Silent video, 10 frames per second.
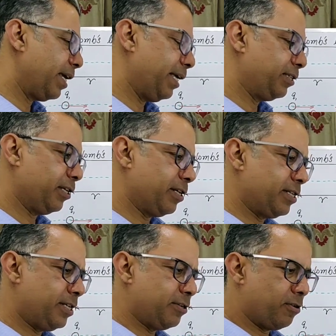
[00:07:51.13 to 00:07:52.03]

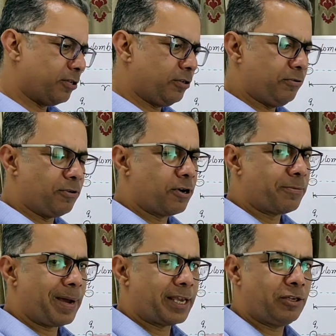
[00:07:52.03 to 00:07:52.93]
exerted on
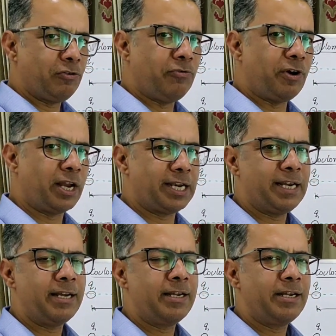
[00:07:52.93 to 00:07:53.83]
Q0 by Q1
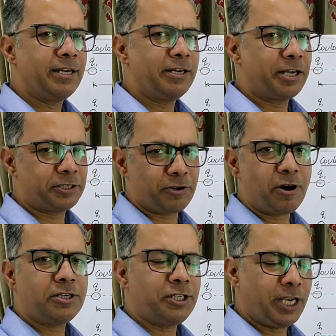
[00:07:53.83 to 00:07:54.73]
does
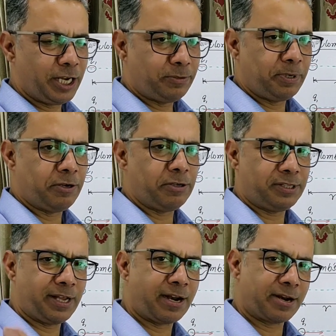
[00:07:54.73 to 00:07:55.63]
not change
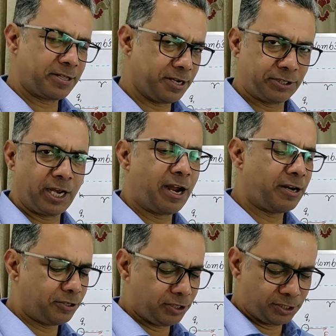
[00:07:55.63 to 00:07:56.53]
because there are other
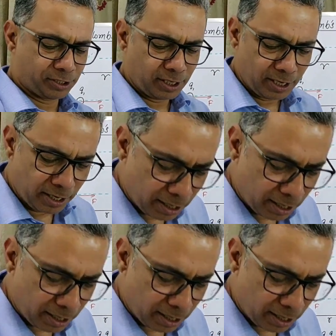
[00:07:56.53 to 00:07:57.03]
charges